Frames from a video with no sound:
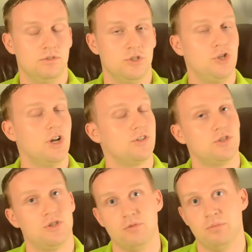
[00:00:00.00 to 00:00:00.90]
just
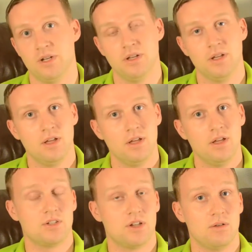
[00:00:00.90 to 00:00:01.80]
stupid.
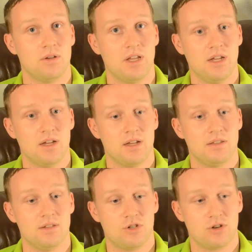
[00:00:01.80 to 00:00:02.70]
So he
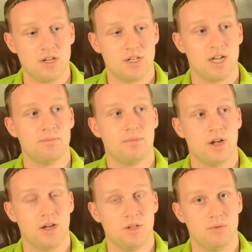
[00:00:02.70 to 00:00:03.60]
did trade Tom
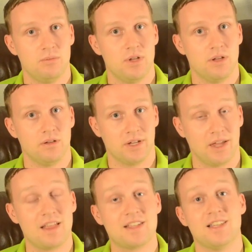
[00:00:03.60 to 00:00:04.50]
Brady to Bill.
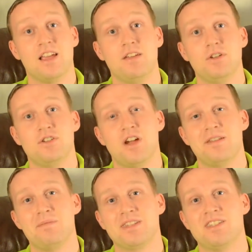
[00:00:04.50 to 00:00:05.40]
Again, that's Lay
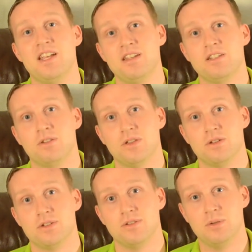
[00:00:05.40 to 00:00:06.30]
Vagina McTitties for
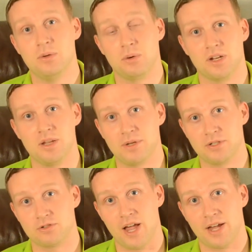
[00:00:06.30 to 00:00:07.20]
those of you who are keeping
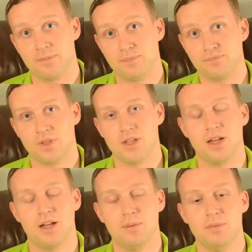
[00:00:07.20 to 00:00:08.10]
track.
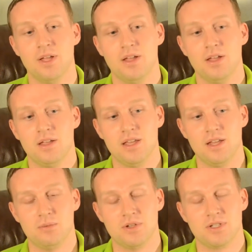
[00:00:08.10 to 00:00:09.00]

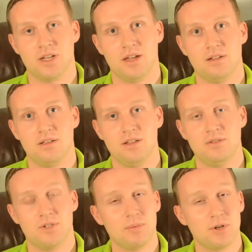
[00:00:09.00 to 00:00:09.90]
He was
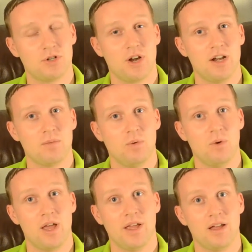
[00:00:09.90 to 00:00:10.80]
able to trade him
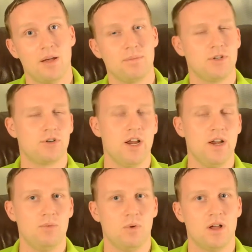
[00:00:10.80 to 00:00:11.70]
away. The
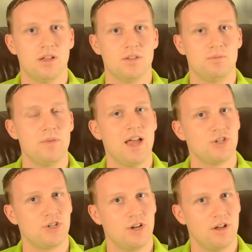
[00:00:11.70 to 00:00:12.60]
trade was Matt
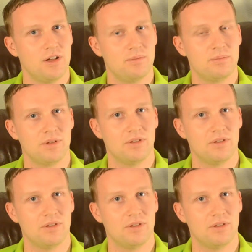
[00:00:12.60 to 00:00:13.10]
Schaub